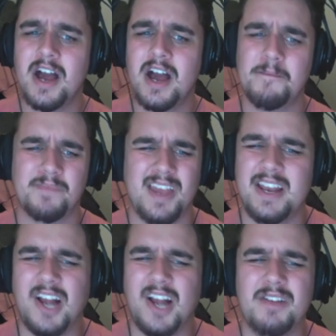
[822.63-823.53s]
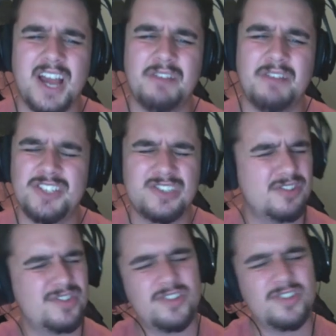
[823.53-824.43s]
And I've just
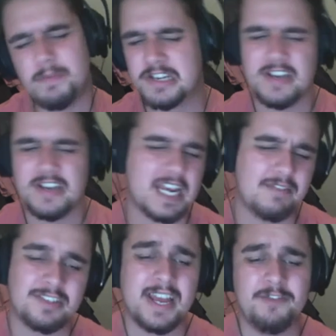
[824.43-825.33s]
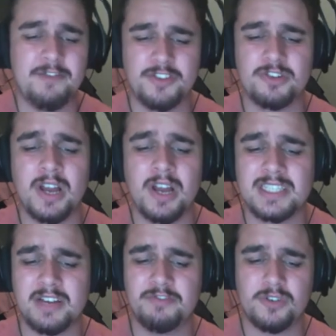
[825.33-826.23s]
got so much negative to say for the
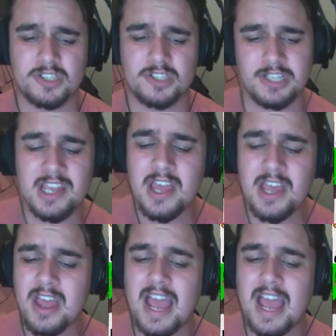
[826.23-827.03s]
Tigers, unfortunately.